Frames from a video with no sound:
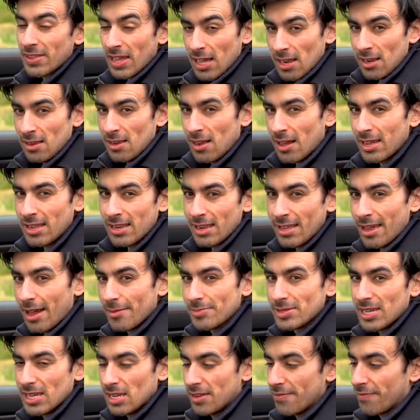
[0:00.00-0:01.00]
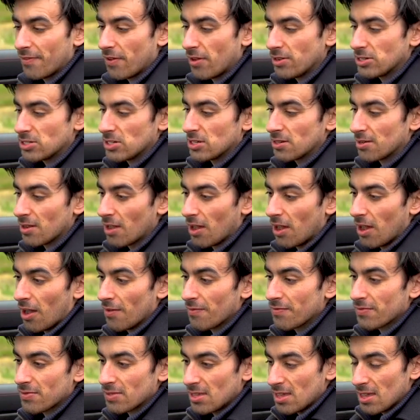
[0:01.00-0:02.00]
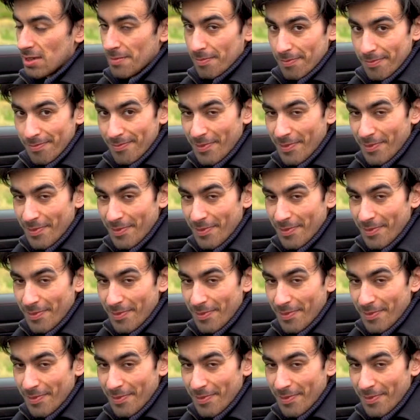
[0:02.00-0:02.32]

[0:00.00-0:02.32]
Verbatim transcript: a lightly updated version of the